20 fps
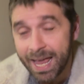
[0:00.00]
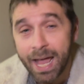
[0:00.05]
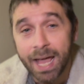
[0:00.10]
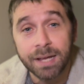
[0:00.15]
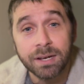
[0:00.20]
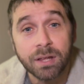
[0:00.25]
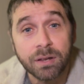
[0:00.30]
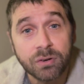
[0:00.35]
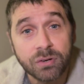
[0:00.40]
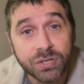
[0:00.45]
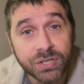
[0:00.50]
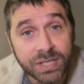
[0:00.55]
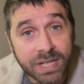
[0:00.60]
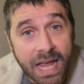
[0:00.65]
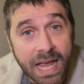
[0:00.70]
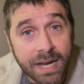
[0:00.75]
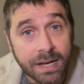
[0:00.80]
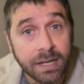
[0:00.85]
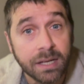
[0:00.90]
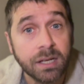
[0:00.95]
and
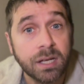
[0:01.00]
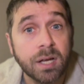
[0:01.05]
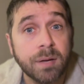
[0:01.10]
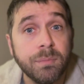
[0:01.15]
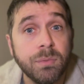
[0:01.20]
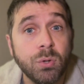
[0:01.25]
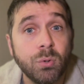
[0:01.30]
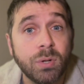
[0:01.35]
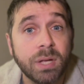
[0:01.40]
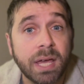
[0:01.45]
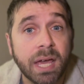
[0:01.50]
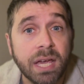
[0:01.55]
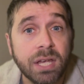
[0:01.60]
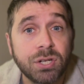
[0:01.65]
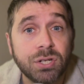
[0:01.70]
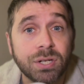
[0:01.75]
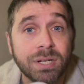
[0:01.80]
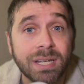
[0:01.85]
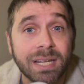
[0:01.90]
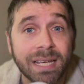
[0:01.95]
understanding
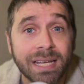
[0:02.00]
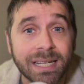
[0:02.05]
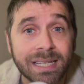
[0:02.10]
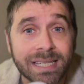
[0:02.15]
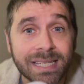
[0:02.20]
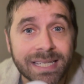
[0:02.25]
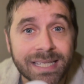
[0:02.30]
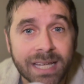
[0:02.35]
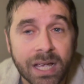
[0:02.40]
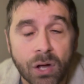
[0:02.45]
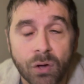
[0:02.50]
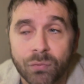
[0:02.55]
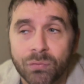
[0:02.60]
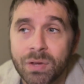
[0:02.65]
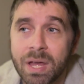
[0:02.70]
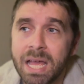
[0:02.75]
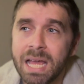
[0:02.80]
communication itself.